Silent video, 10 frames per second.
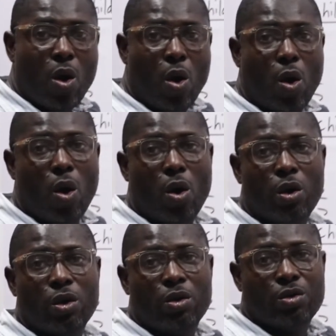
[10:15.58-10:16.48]
or
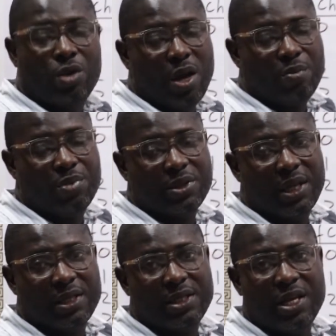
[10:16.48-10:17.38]
you can
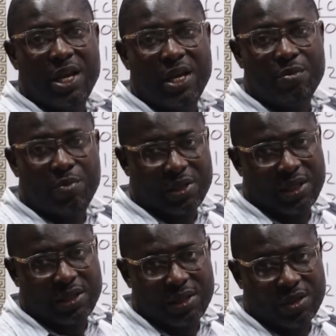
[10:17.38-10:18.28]
present in
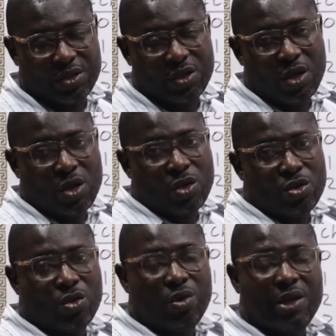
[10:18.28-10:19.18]
percentage.
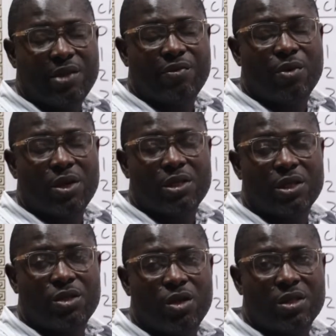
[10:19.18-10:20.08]
So relative frequency
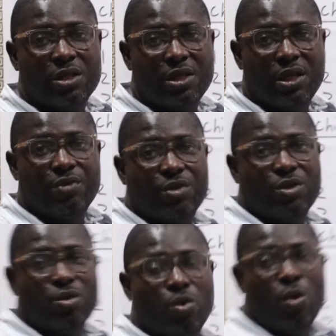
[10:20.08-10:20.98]
just gives
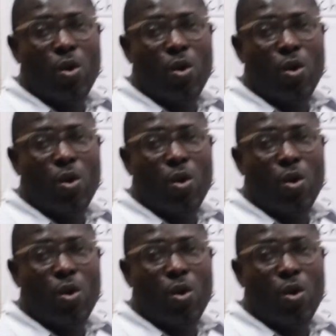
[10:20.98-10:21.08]
you